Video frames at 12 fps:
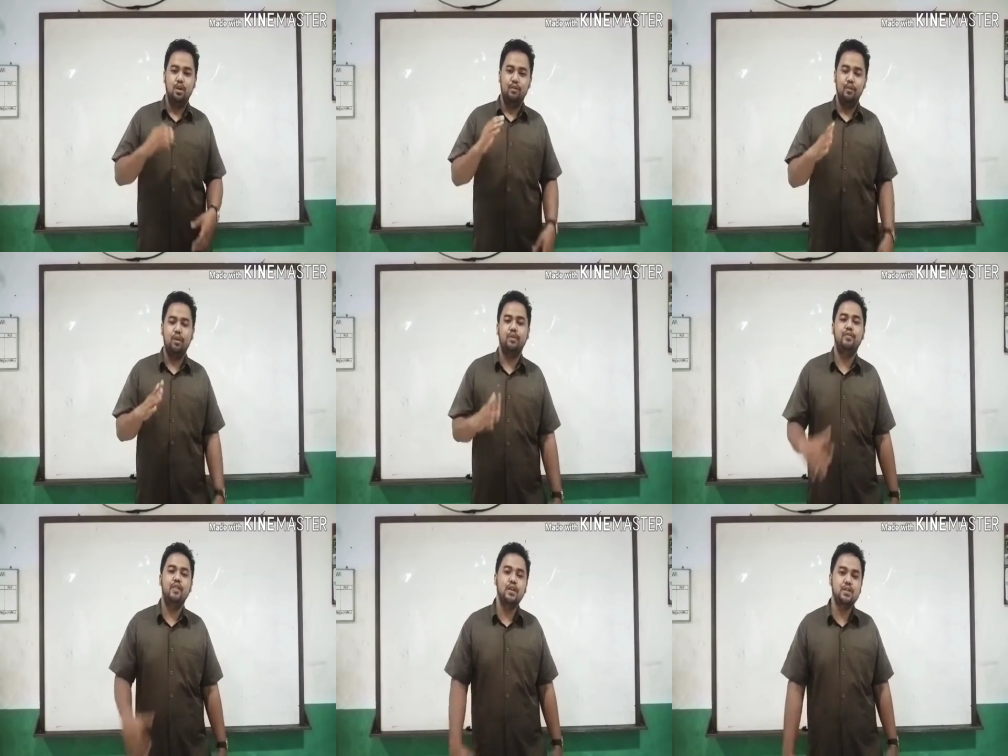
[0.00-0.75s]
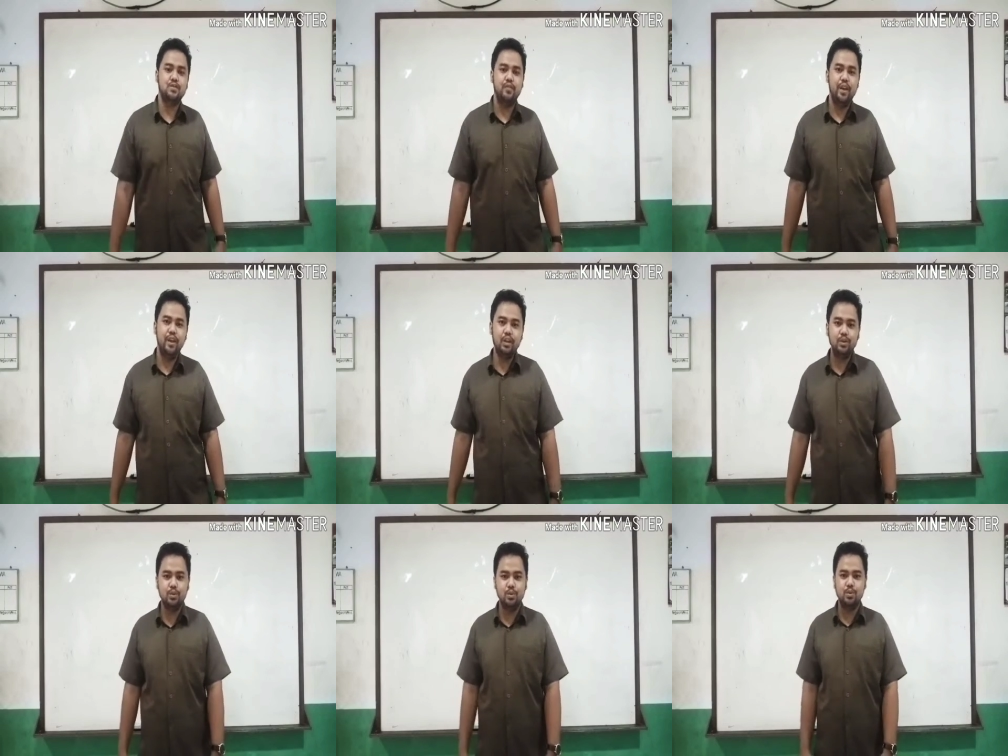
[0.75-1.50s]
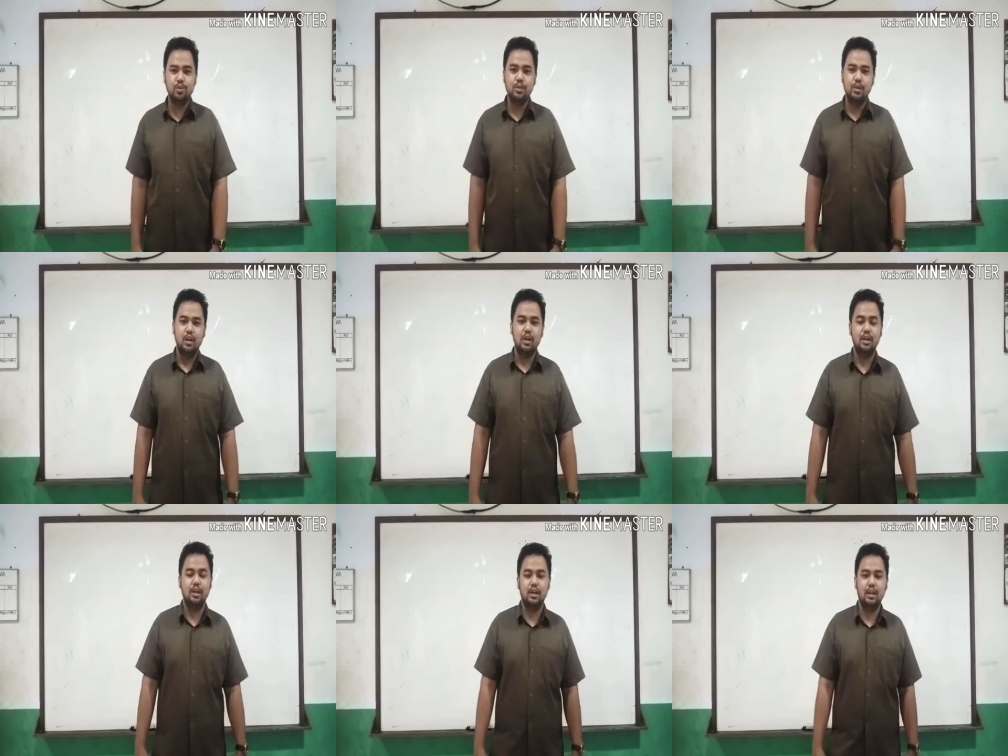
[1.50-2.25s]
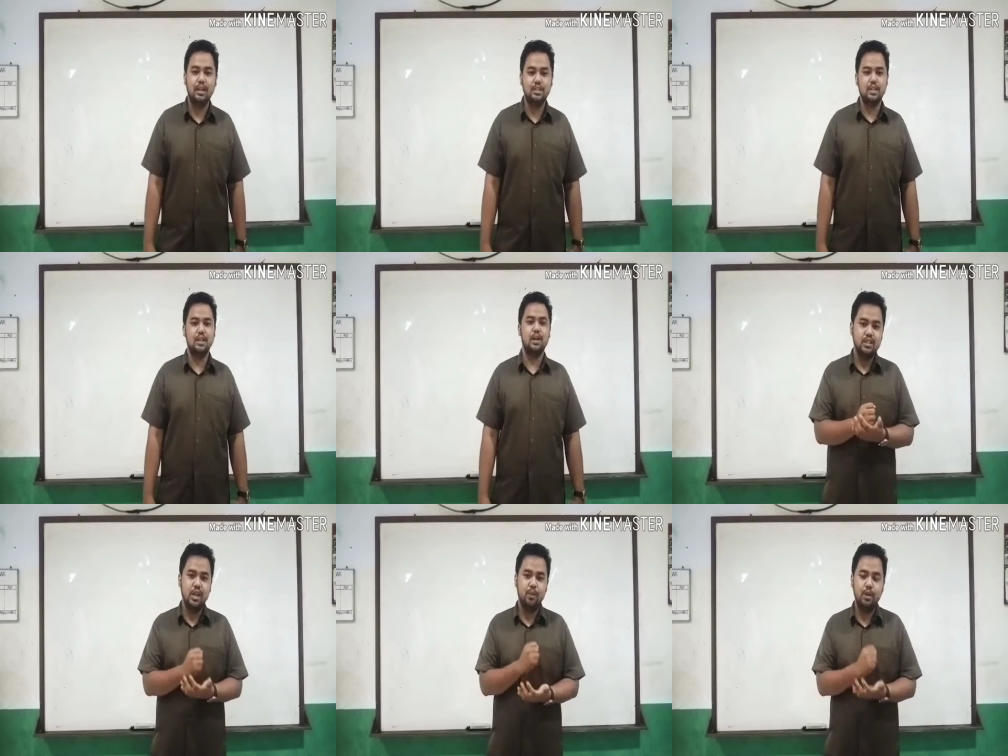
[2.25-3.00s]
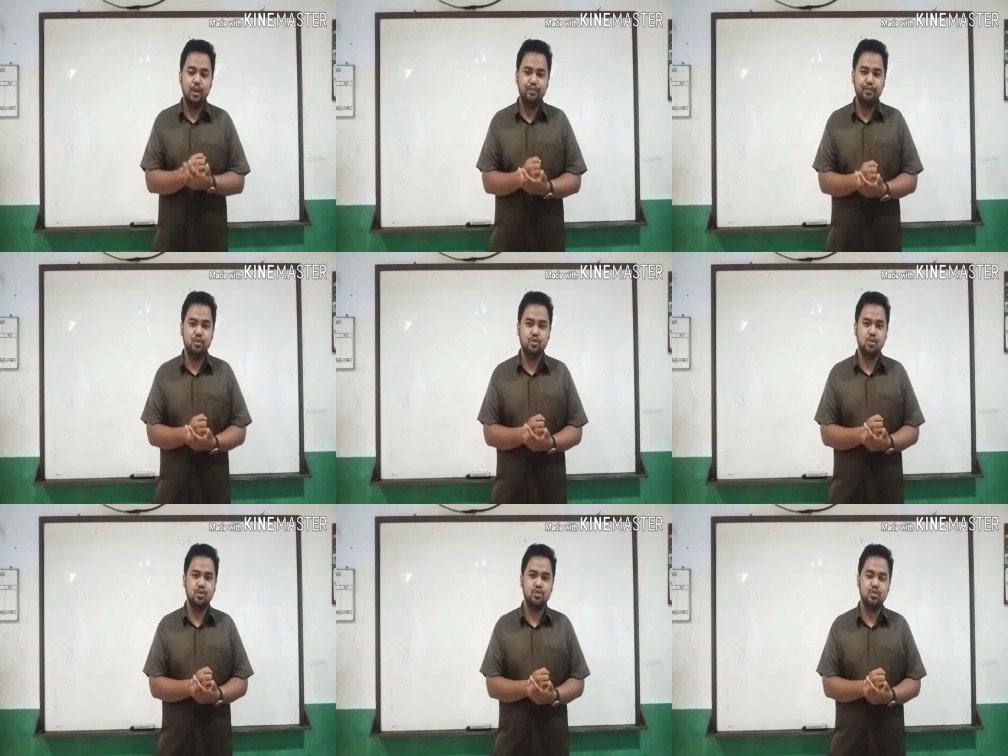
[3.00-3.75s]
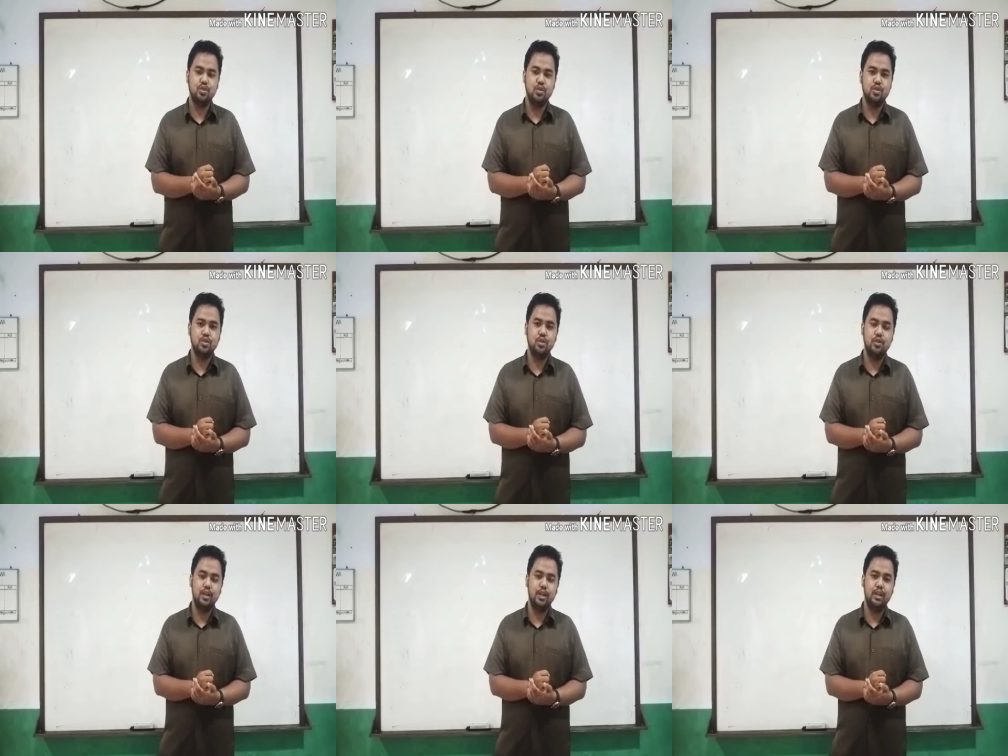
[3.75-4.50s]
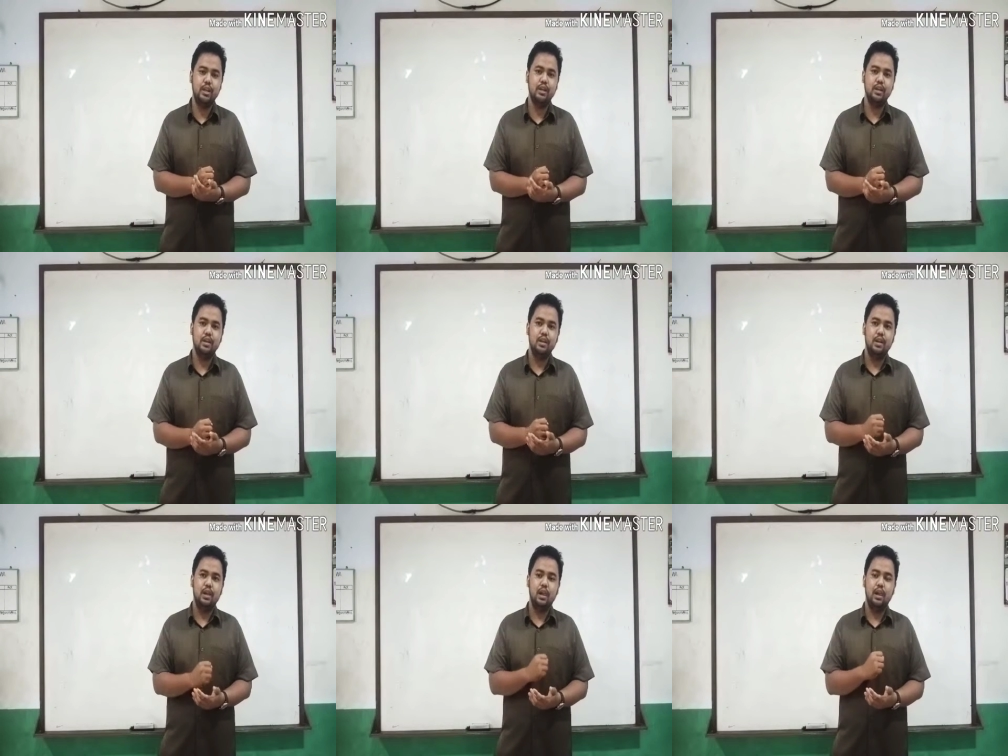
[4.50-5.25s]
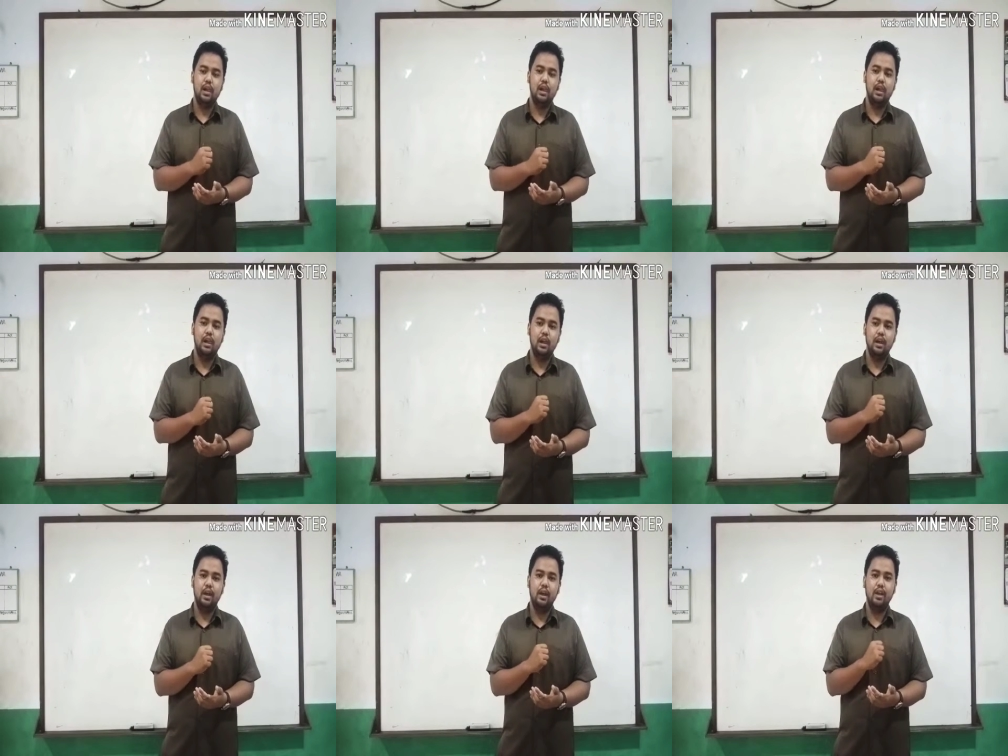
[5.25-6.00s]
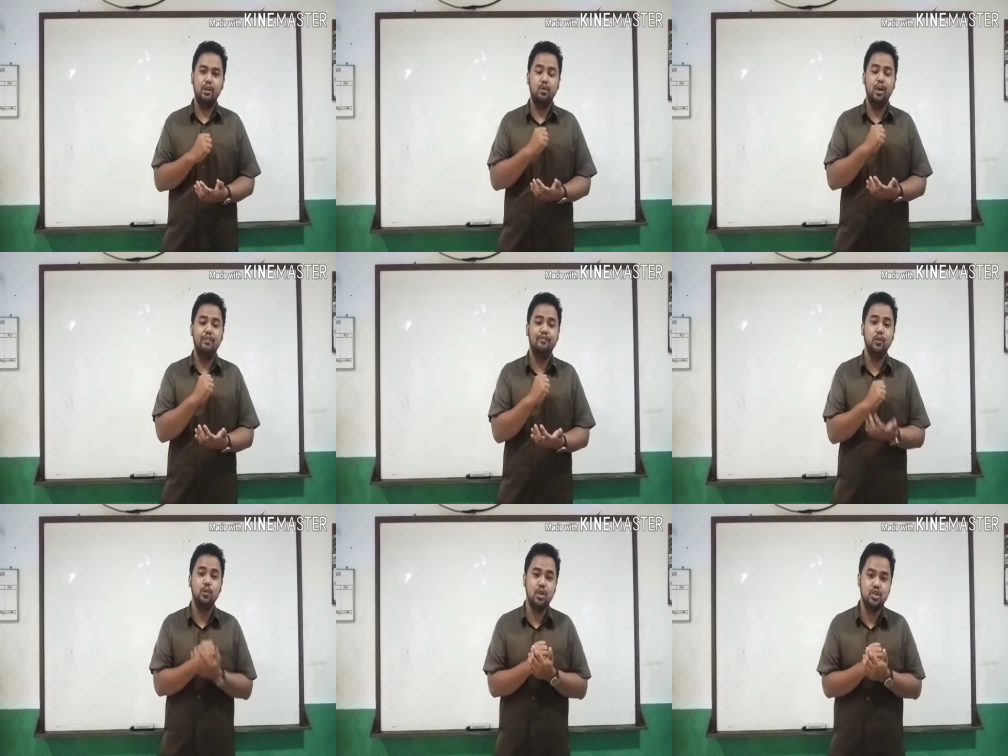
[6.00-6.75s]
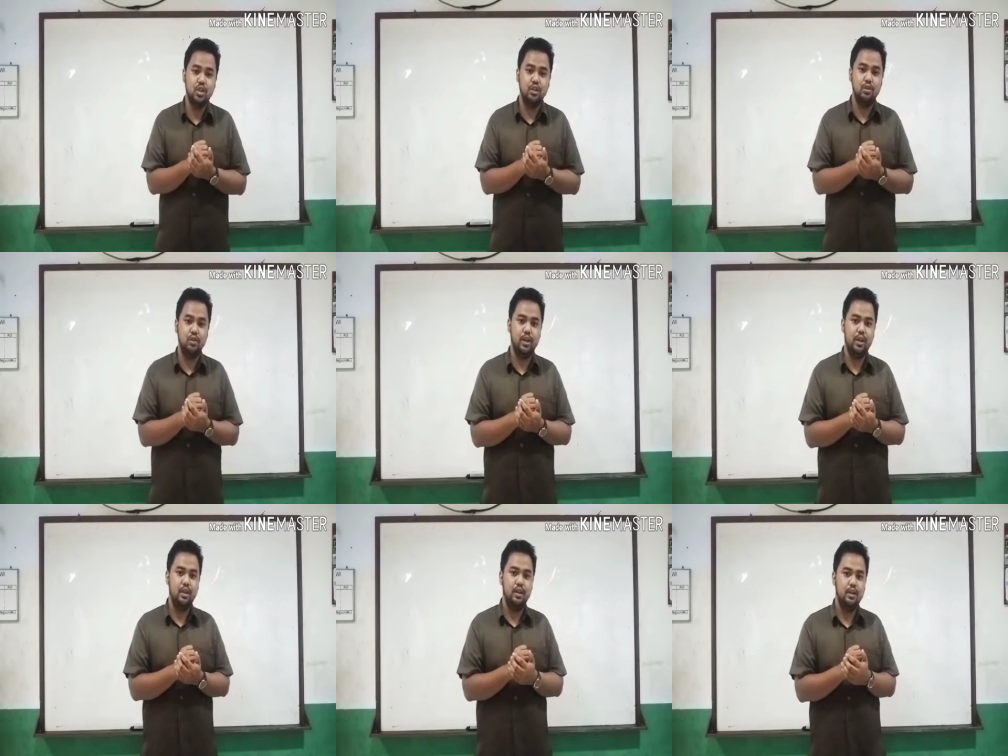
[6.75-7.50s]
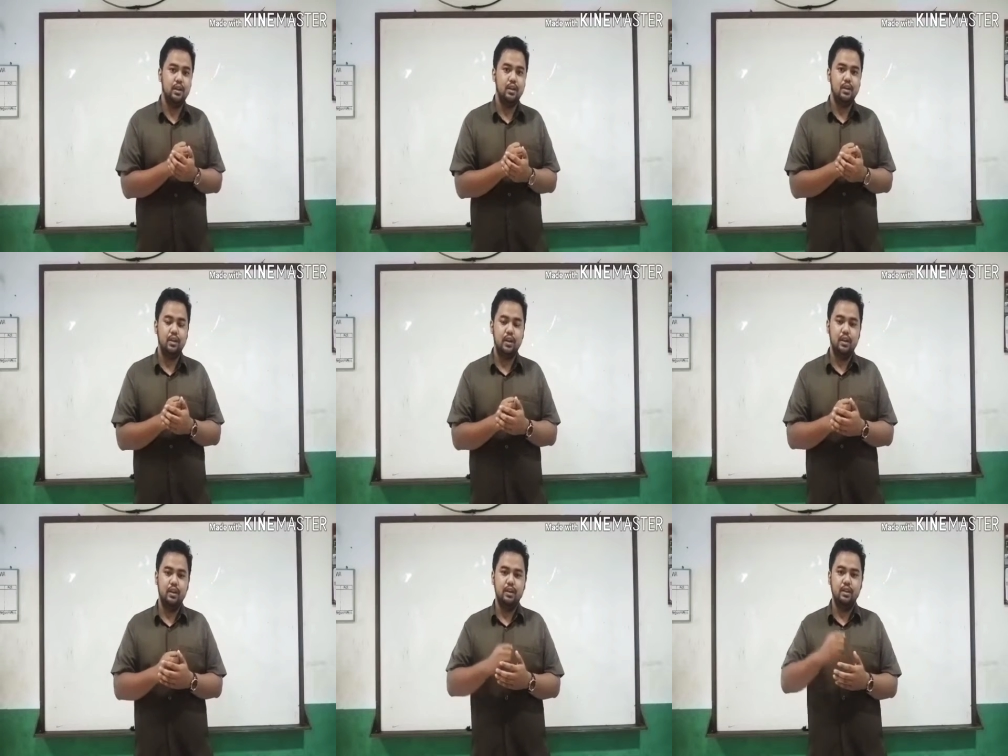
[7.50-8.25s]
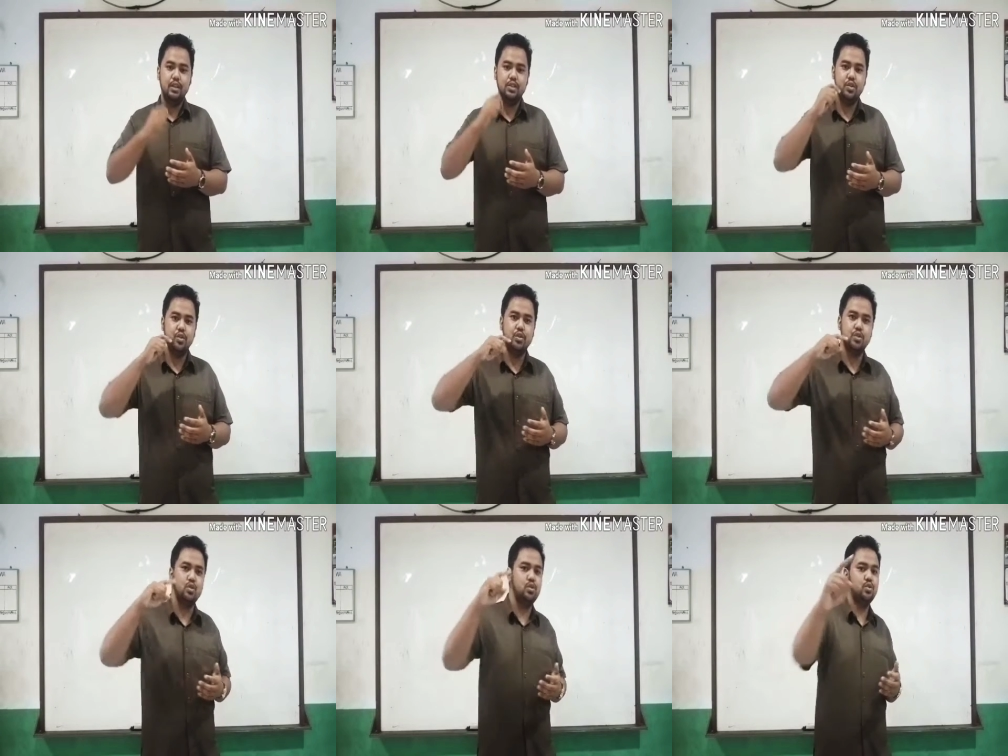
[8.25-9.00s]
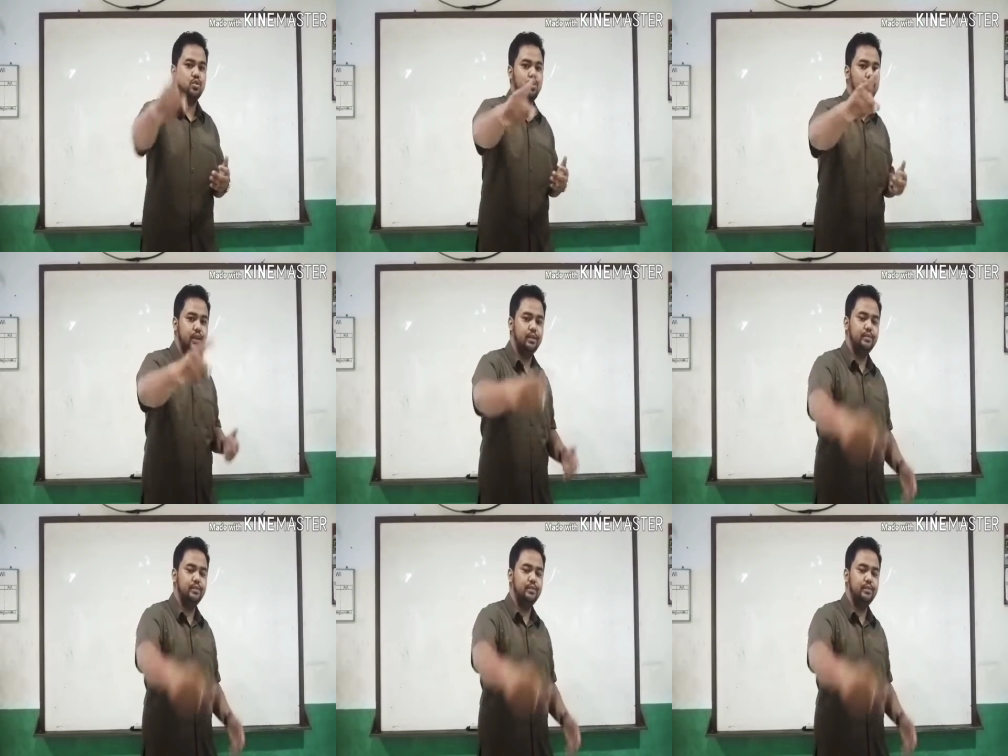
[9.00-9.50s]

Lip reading: For the first value lesson, I will give you a short story and you have to watch it, okay? This is the short story.